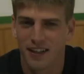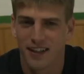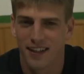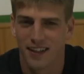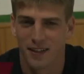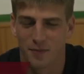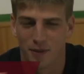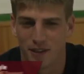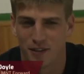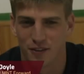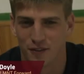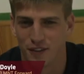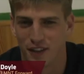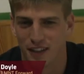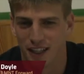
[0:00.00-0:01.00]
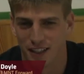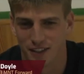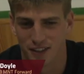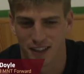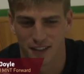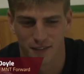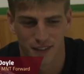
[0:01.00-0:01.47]
uh, pressure-filled,
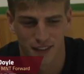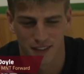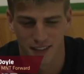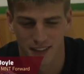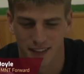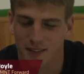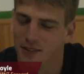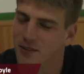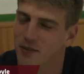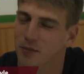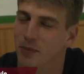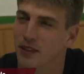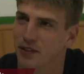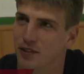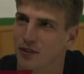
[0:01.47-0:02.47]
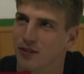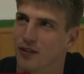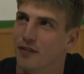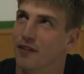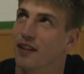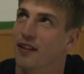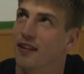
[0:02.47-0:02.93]
actually. I felt that it was big shoes to
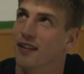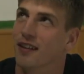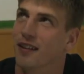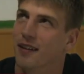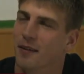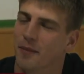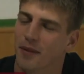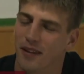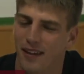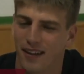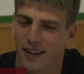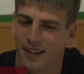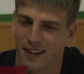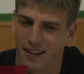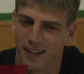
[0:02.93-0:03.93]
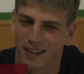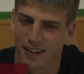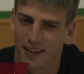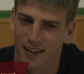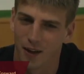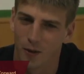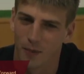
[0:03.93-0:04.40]
fill, but uh,
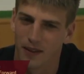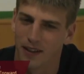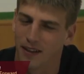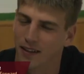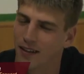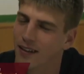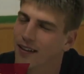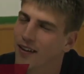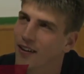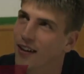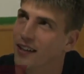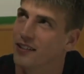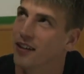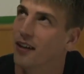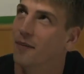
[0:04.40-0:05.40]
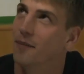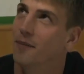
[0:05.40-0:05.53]
hope I did an all right job.